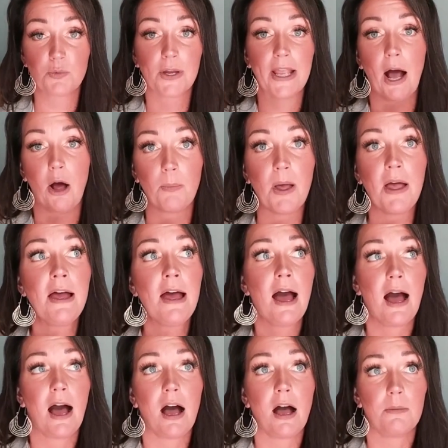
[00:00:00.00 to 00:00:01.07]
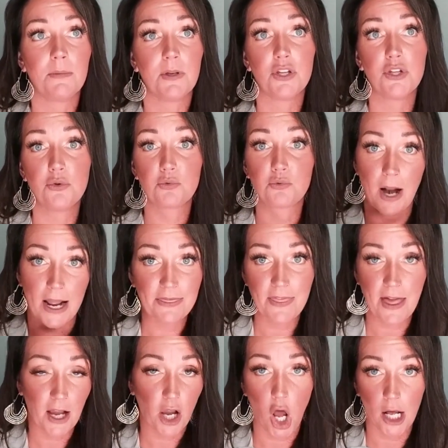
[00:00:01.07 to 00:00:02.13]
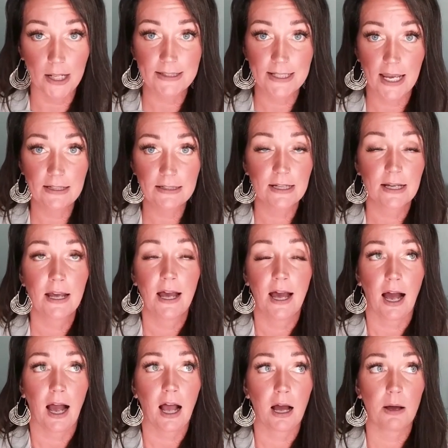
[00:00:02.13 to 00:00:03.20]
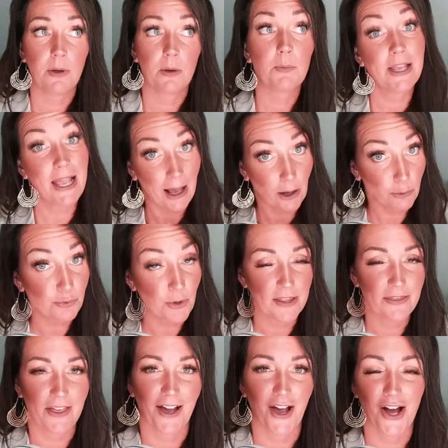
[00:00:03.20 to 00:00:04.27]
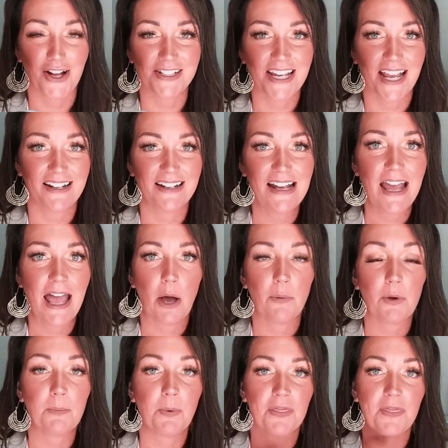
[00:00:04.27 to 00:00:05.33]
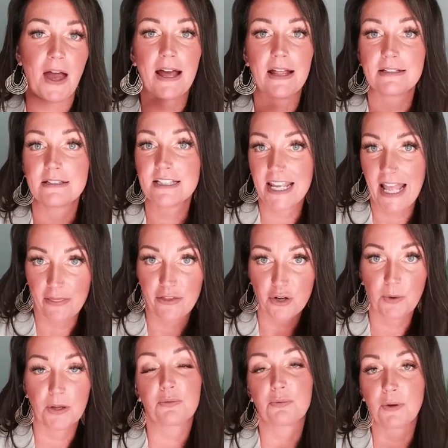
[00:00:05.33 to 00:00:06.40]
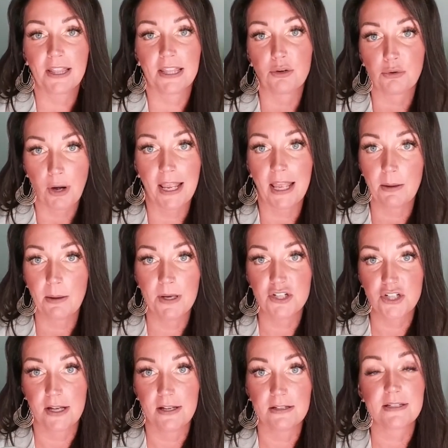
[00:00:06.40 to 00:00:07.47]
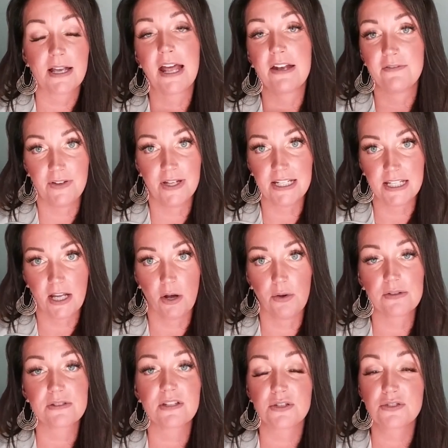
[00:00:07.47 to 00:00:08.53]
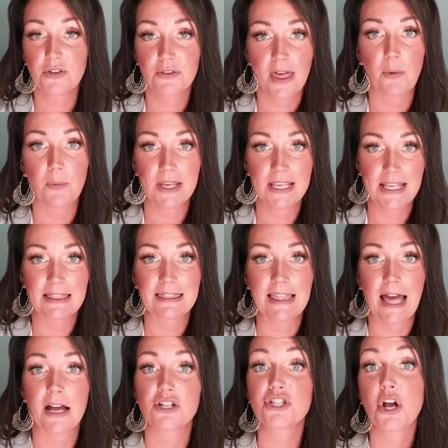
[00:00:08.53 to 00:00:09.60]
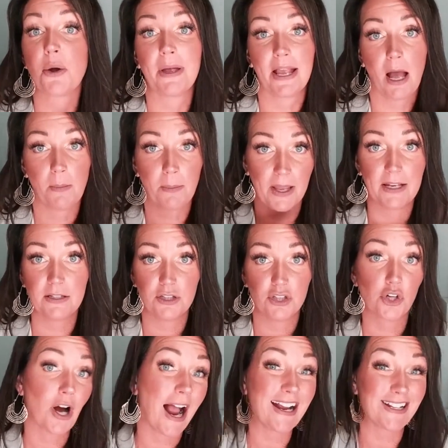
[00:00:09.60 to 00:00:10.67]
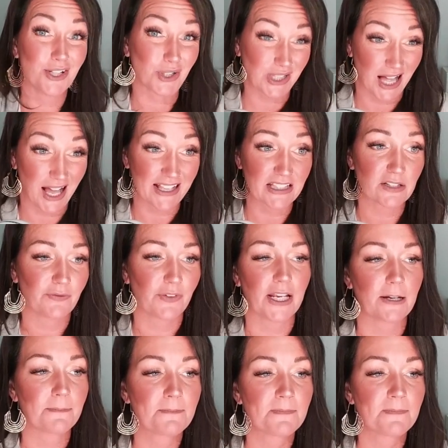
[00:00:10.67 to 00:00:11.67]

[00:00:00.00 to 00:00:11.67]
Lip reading: We help you write that content, and we help write that content, and we put that together with really great images and videos so that we get that showing up in your ideal client's feed.